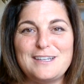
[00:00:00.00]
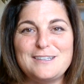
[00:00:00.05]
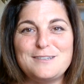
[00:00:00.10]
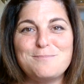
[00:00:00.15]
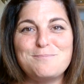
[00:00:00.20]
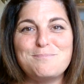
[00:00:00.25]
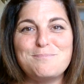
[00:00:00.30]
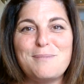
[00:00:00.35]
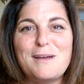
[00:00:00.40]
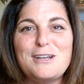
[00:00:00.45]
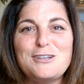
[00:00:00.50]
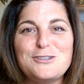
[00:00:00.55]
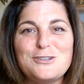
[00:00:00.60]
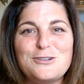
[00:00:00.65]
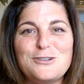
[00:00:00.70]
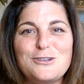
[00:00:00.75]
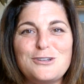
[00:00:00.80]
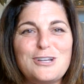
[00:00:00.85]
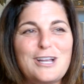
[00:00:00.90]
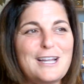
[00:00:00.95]

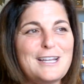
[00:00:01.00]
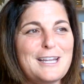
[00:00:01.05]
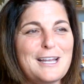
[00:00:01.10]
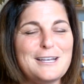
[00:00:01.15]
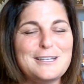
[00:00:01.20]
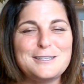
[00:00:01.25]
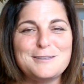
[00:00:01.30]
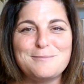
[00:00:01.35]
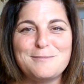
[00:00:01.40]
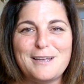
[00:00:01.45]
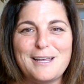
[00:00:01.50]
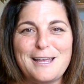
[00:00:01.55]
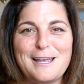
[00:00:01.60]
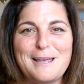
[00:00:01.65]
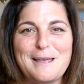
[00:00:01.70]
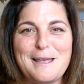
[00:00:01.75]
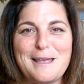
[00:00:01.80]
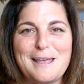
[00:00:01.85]
special announcement